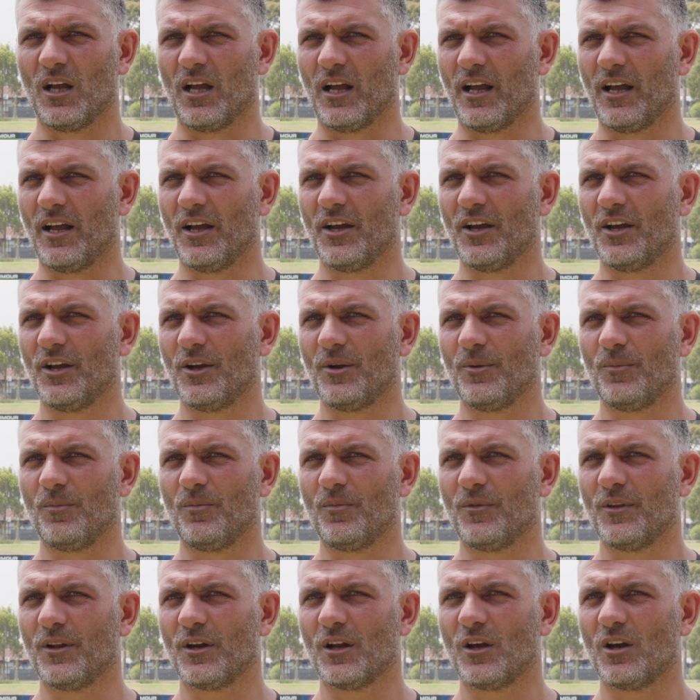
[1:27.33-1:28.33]

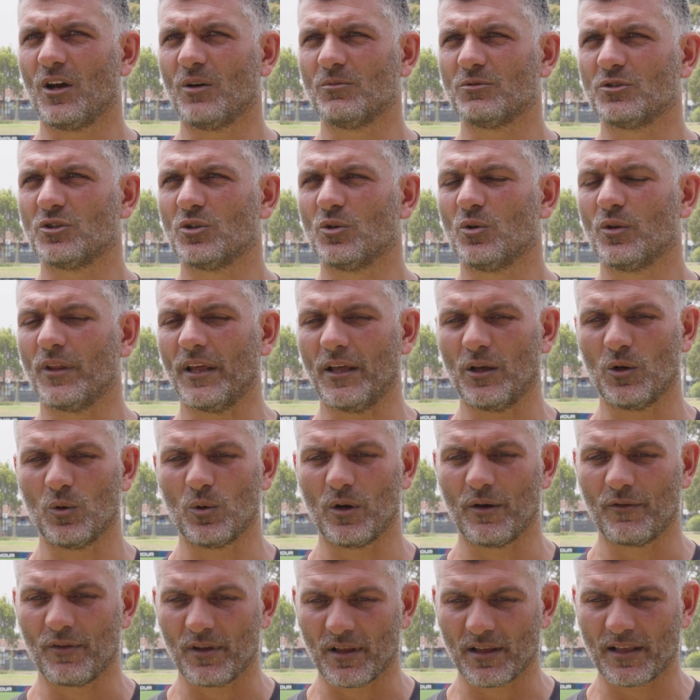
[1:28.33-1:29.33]
I'm sure that
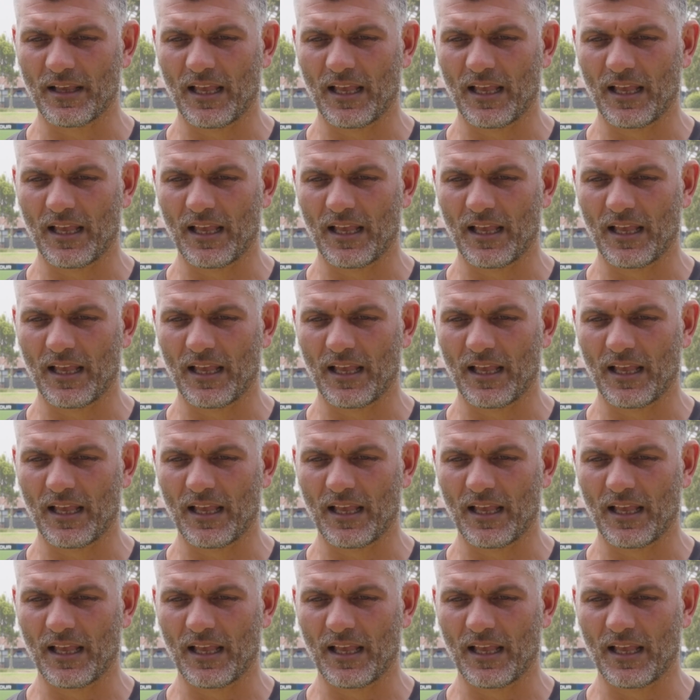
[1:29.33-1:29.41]
whoever